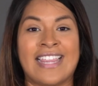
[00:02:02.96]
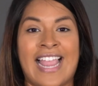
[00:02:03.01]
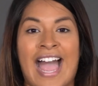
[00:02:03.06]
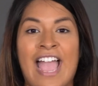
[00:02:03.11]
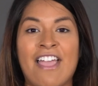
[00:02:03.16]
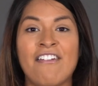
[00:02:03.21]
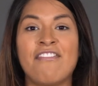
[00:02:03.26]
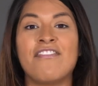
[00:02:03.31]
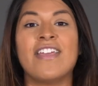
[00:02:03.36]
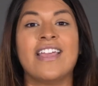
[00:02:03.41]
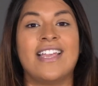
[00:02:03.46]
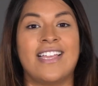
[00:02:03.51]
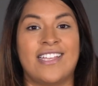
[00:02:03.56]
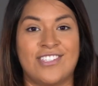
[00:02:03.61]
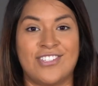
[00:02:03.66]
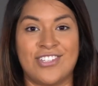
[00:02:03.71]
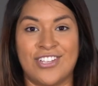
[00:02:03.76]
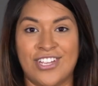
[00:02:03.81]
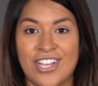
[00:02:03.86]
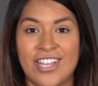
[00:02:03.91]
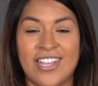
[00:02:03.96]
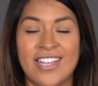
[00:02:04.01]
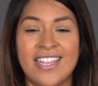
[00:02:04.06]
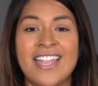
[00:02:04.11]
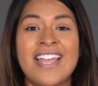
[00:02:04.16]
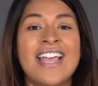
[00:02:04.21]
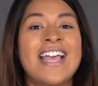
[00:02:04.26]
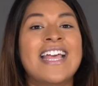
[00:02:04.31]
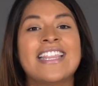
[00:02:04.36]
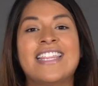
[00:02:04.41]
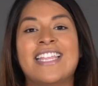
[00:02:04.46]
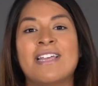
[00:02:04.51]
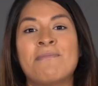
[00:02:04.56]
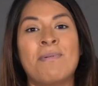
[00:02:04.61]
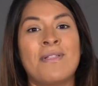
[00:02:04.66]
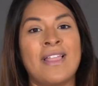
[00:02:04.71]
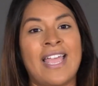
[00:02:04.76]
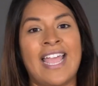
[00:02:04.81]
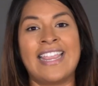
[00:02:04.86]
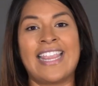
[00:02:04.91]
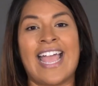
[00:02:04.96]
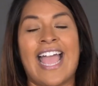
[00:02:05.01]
life is good. The plan